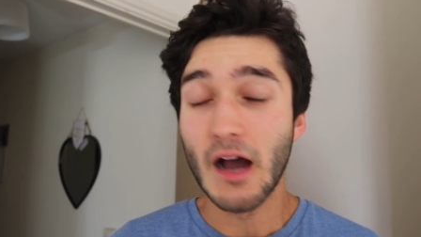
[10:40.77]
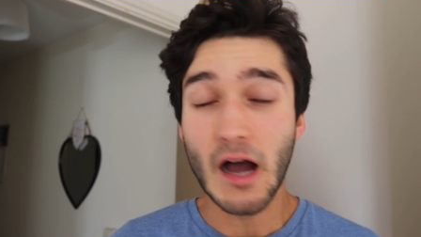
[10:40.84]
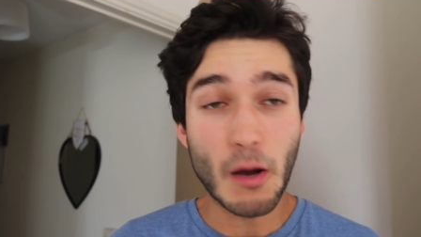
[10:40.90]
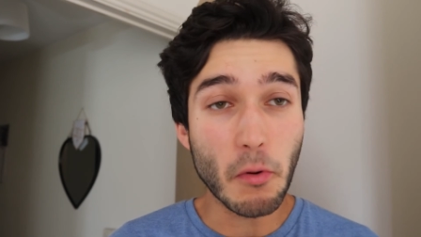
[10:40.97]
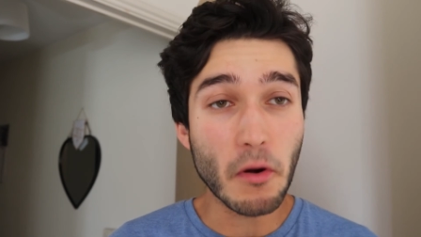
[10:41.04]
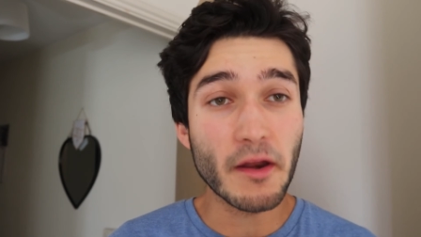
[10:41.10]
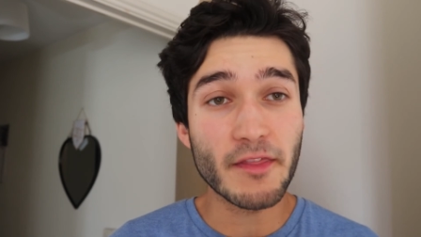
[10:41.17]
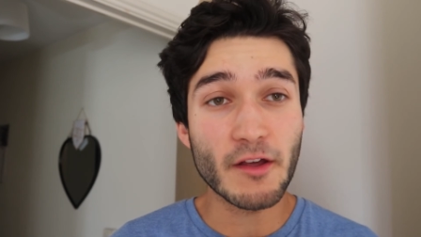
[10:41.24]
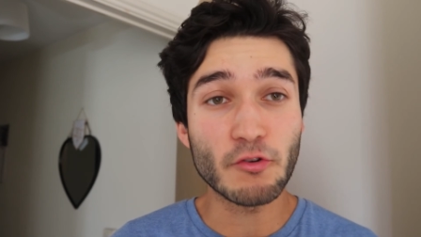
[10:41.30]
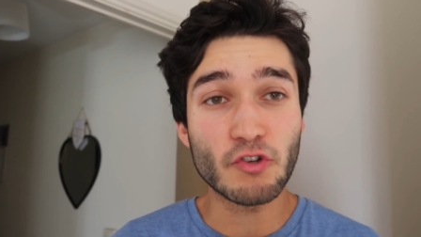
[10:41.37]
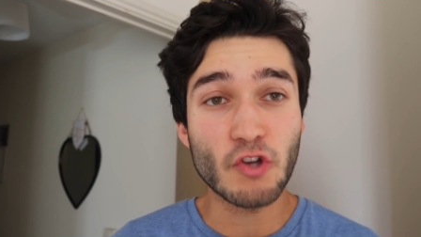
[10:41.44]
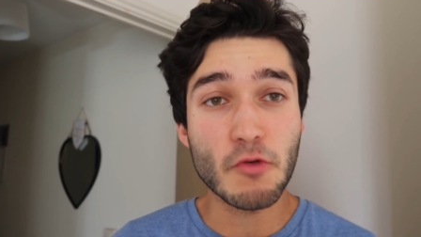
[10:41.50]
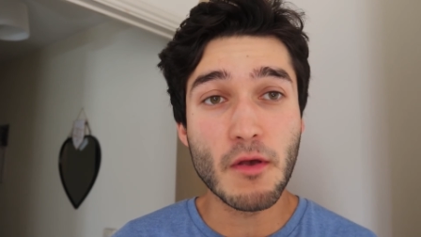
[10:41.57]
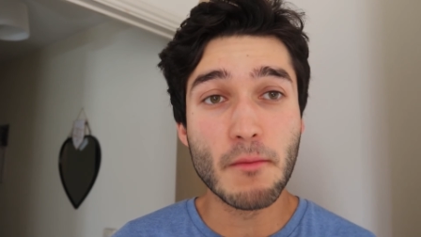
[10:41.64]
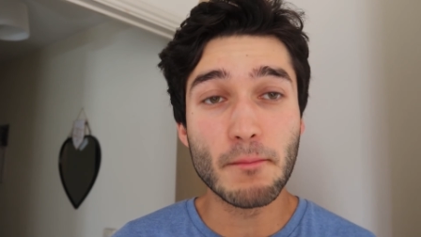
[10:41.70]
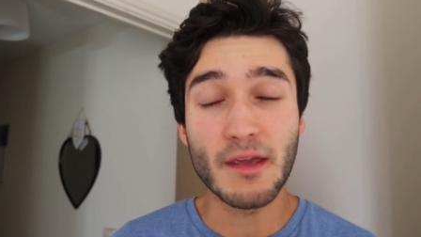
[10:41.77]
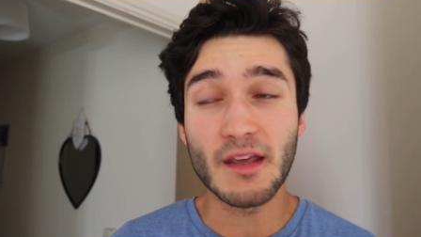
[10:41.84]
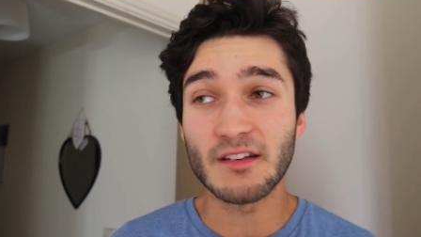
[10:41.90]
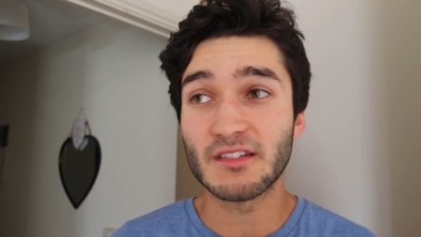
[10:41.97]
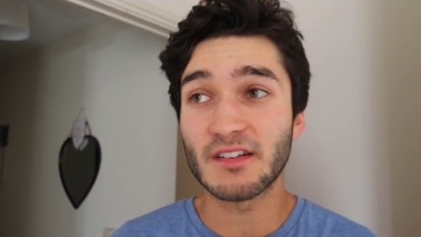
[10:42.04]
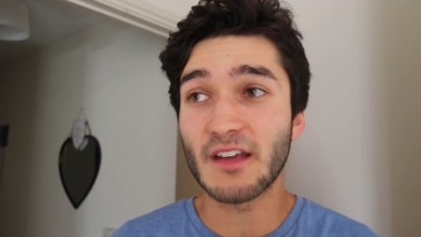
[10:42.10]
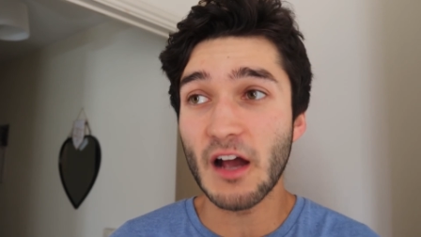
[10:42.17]
I wanted those human
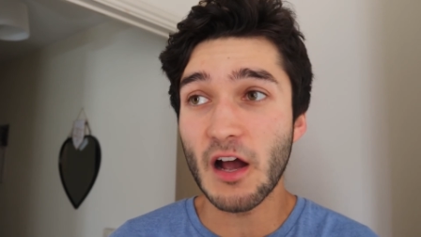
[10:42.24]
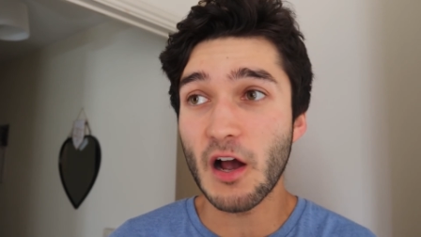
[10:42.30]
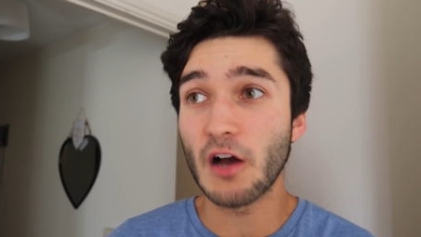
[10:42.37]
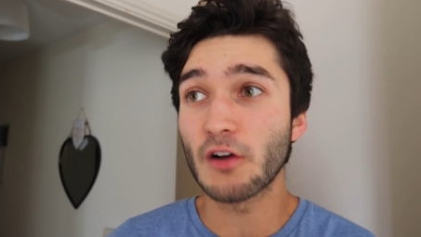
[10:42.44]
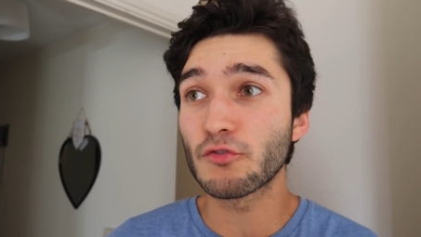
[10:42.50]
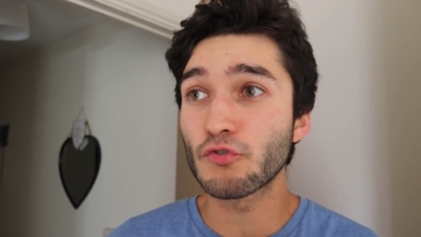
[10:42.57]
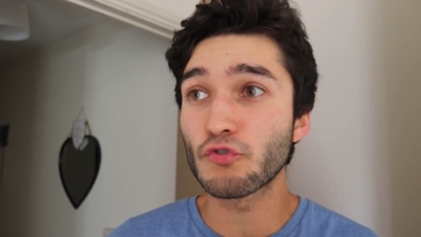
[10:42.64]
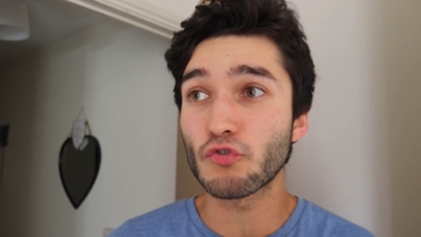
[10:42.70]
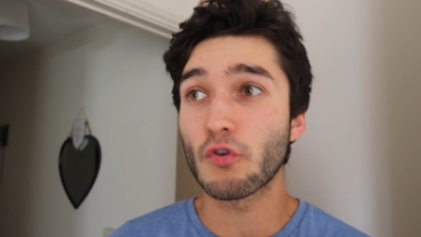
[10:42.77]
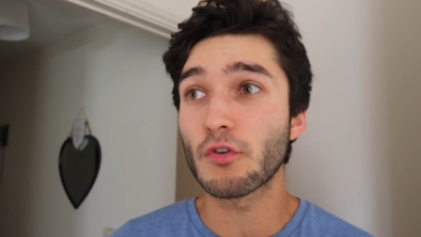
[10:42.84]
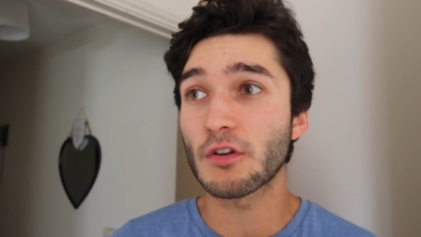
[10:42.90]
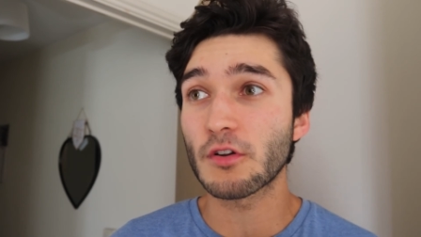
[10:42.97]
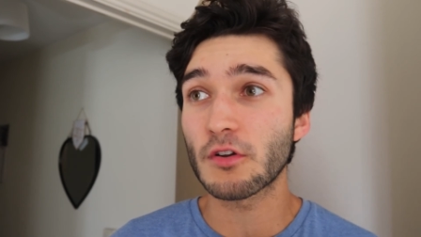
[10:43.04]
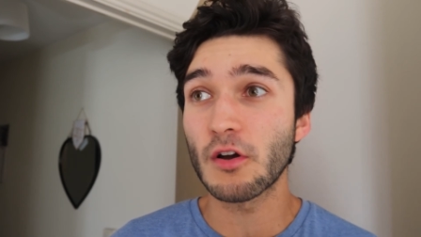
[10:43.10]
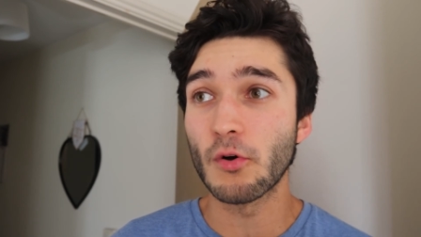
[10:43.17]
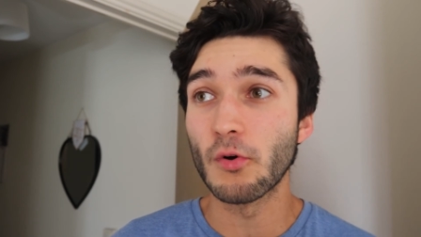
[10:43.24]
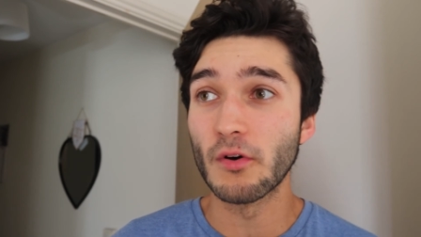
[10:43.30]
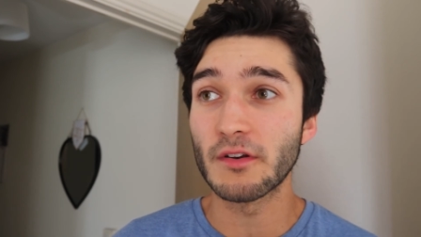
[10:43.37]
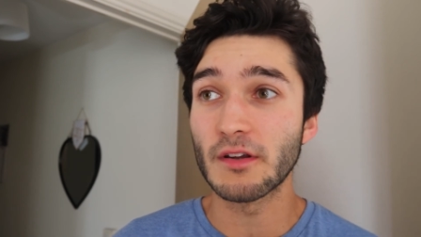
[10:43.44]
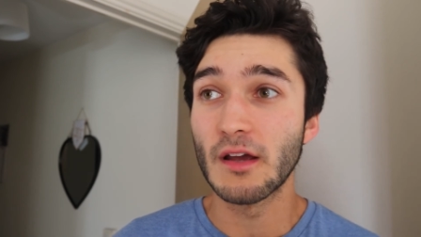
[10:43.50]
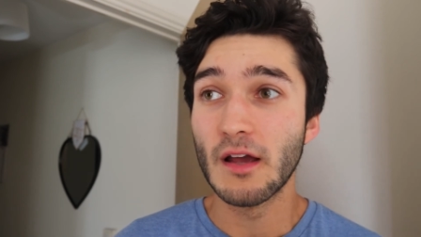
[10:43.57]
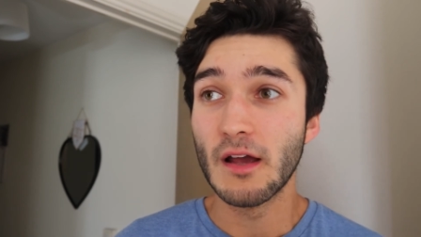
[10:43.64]
beings to get hung, drawn, and
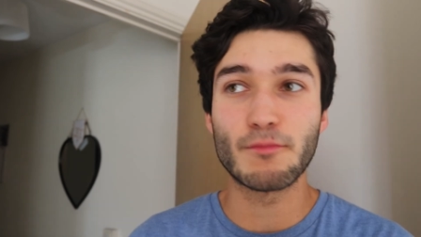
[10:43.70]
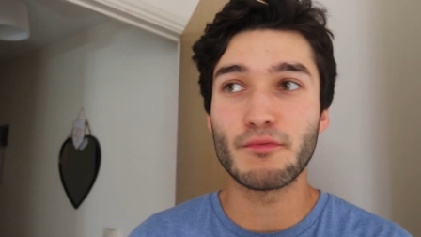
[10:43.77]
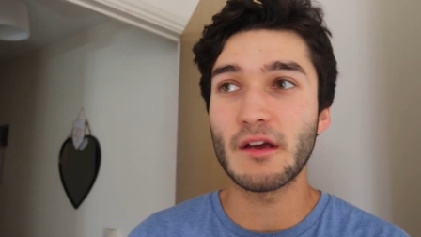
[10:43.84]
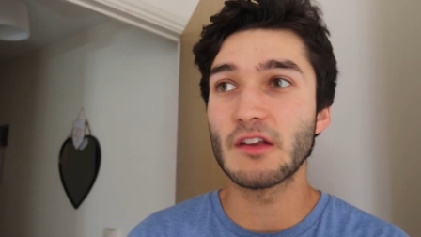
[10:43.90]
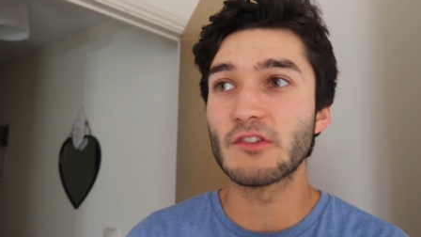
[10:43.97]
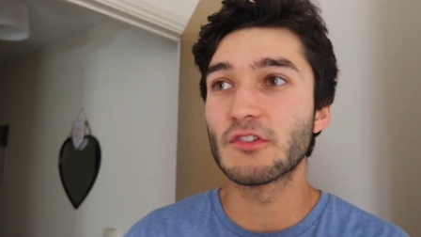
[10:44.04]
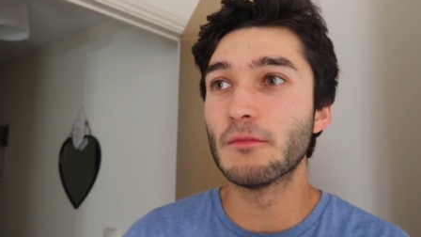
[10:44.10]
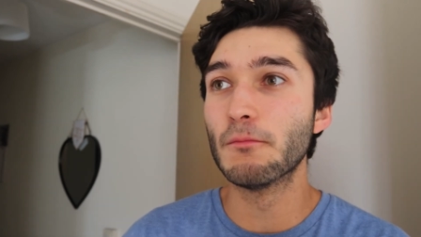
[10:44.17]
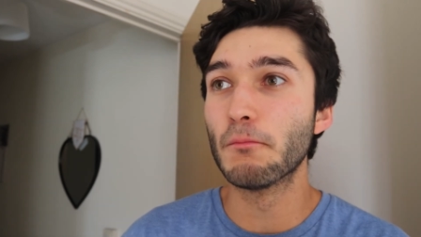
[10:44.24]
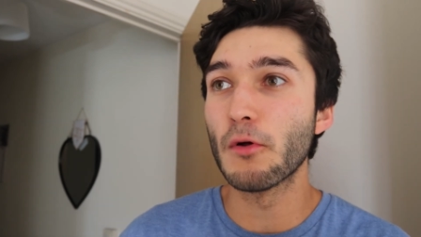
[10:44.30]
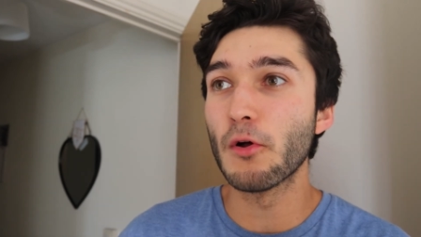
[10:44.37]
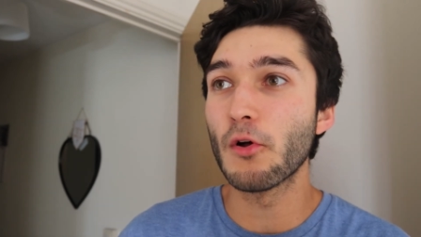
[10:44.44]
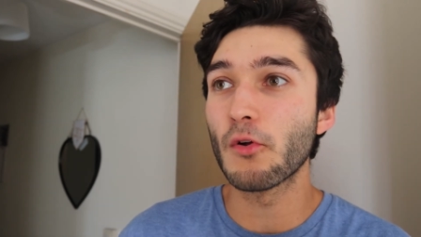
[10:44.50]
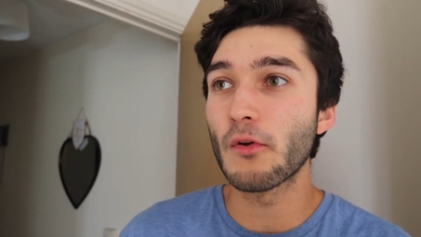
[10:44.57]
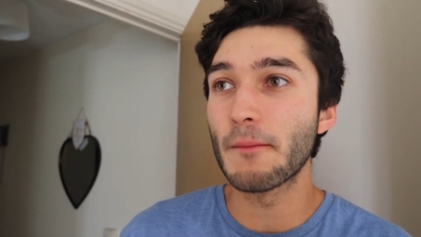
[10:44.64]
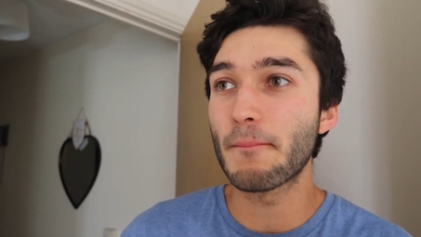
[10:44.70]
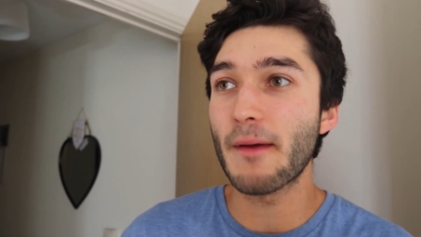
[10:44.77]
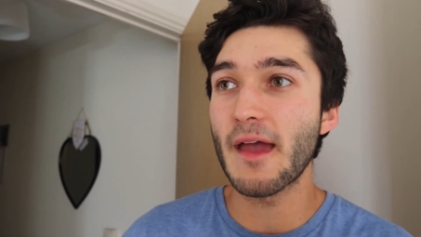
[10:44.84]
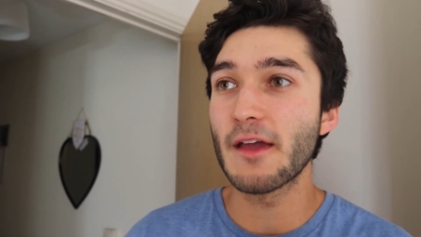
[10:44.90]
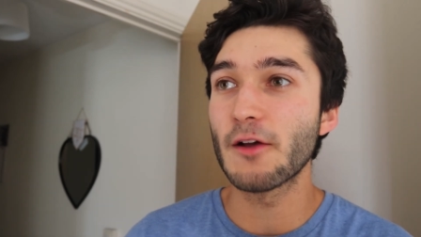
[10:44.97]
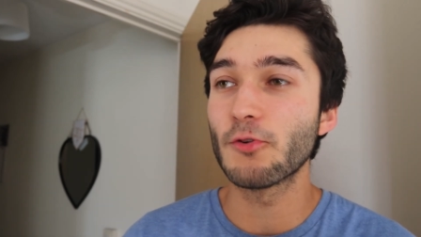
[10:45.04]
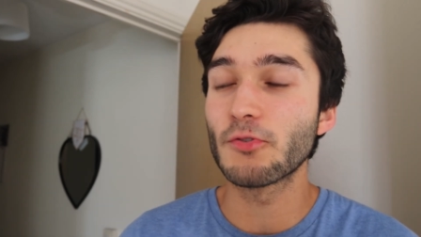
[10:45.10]
corded, brazen bull,
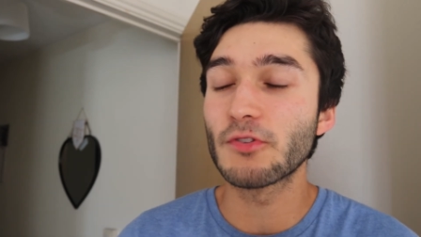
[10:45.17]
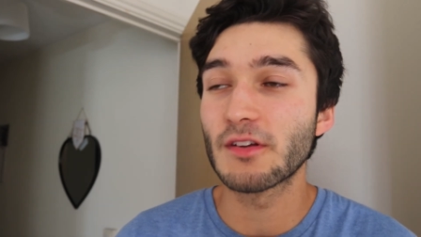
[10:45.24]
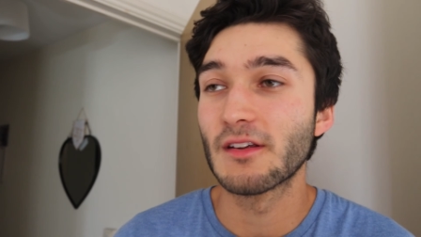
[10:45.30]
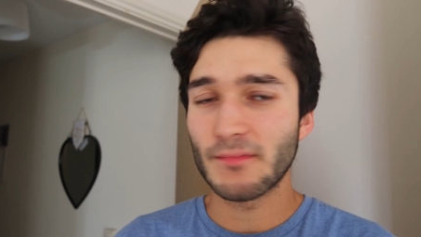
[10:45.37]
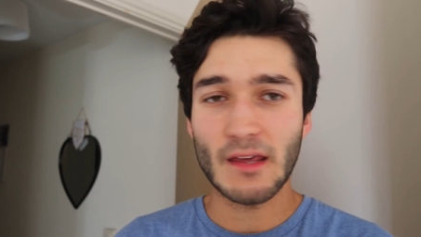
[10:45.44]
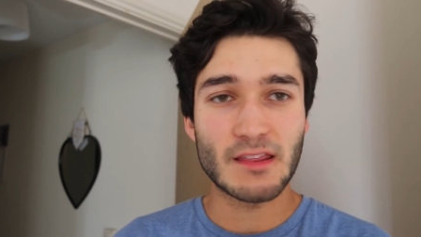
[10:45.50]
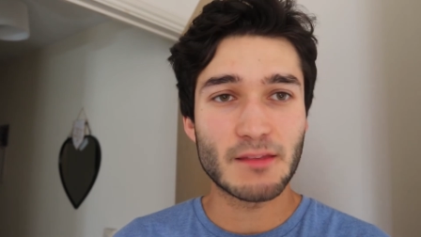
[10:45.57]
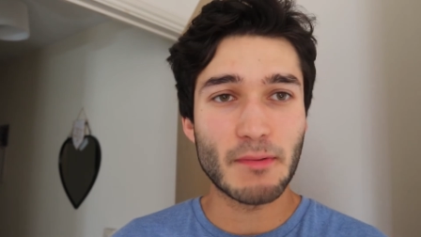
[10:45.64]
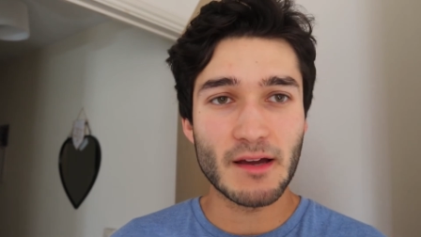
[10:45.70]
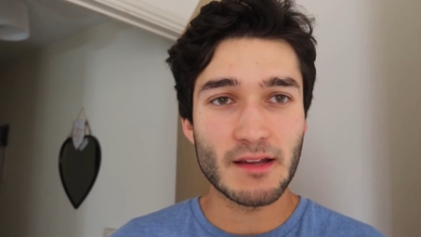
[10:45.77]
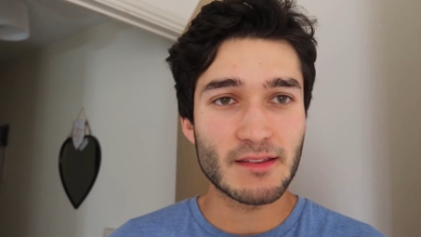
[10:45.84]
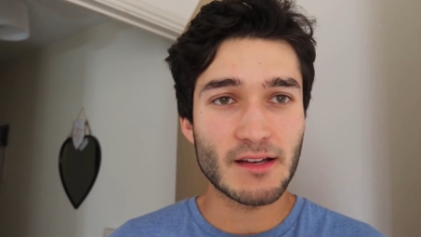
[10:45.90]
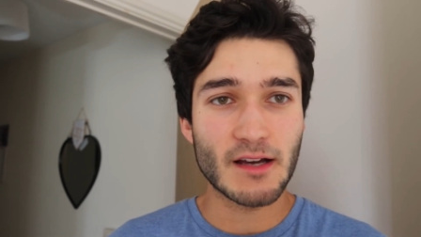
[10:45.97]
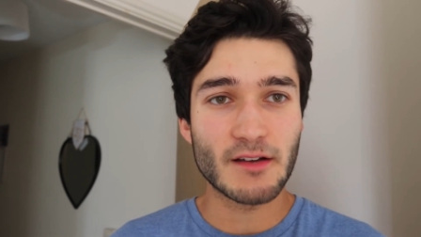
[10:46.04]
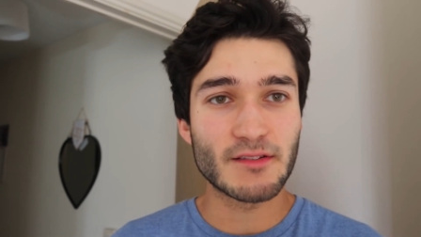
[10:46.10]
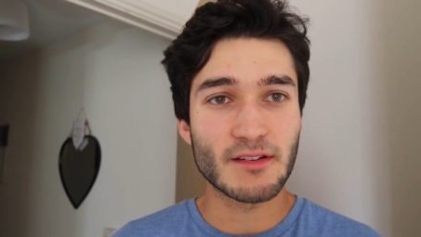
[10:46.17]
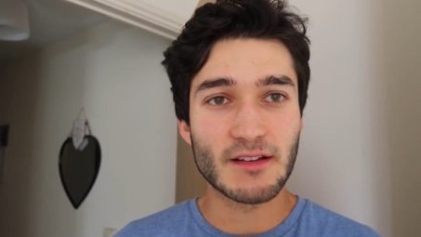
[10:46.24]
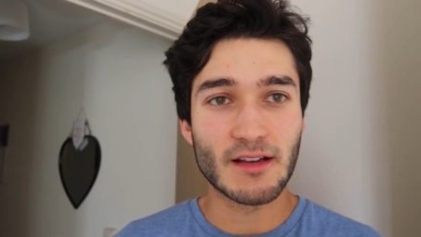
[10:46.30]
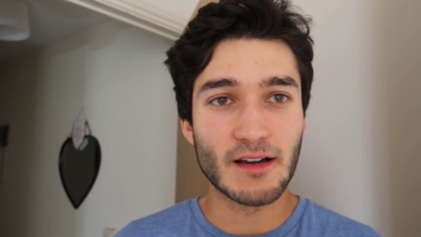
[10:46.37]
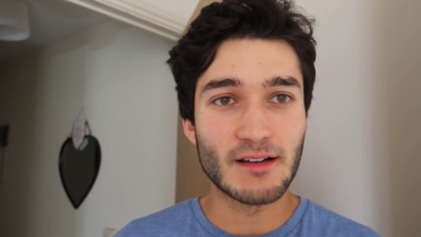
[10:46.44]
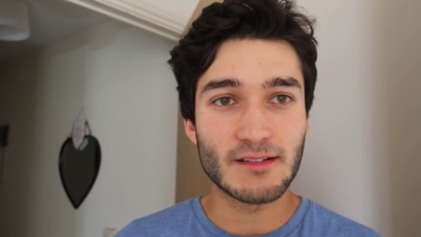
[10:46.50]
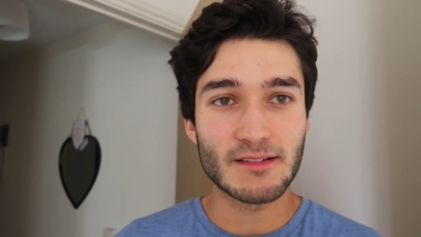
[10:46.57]
impaled, death by a thousand
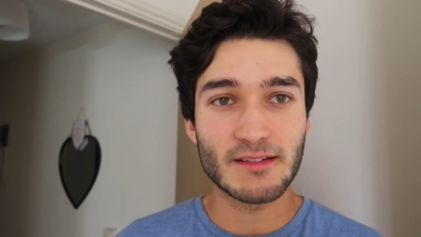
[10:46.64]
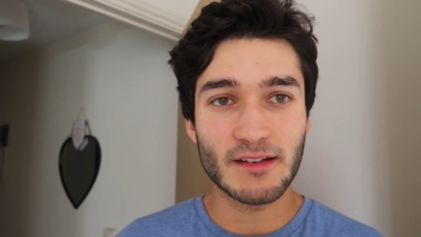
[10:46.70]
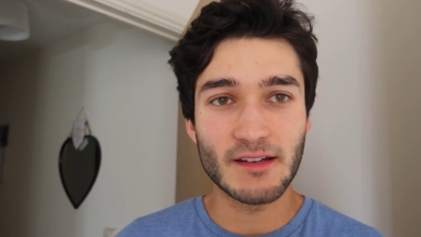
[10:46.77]
cuts.